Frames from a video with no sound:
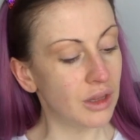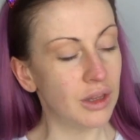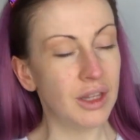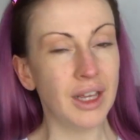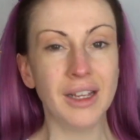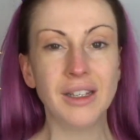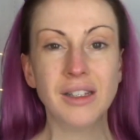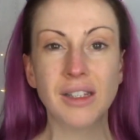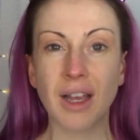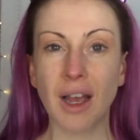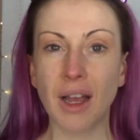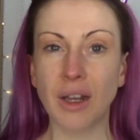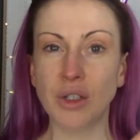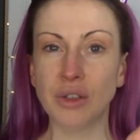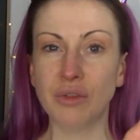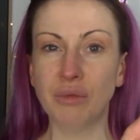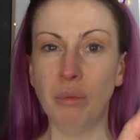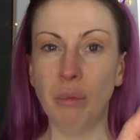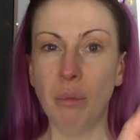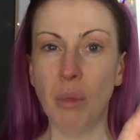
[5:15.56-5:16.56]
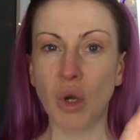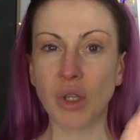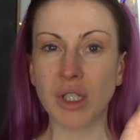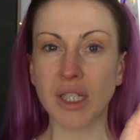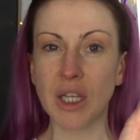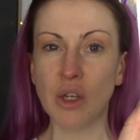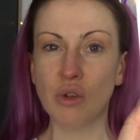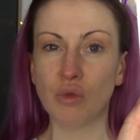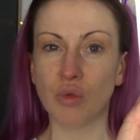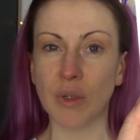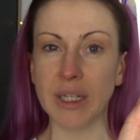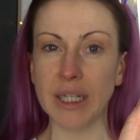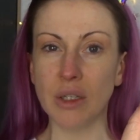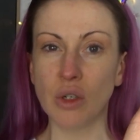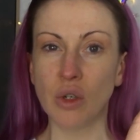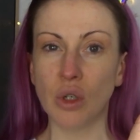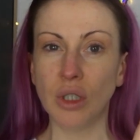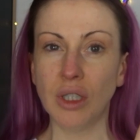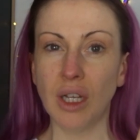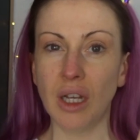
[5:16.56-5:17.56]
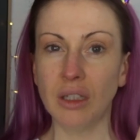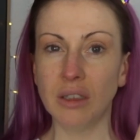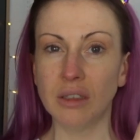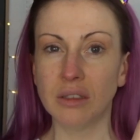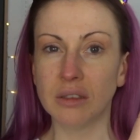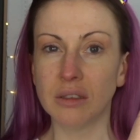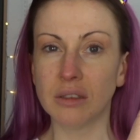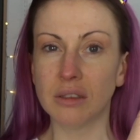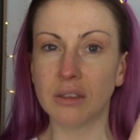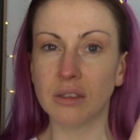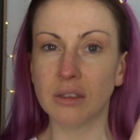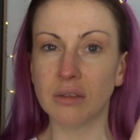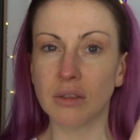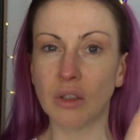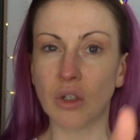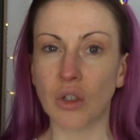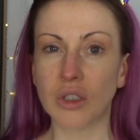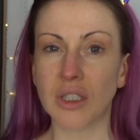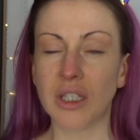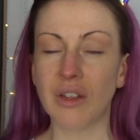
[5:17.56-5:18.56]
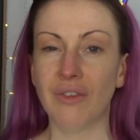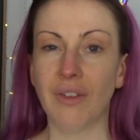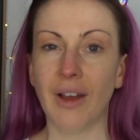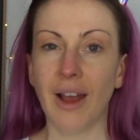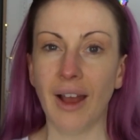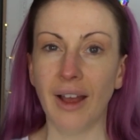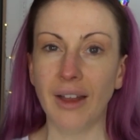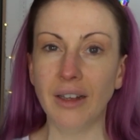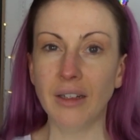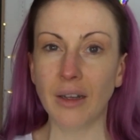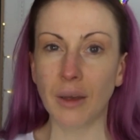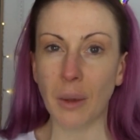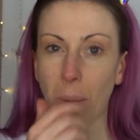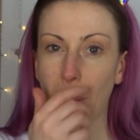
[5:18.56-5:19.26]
this kind of mossy green colour called Divine?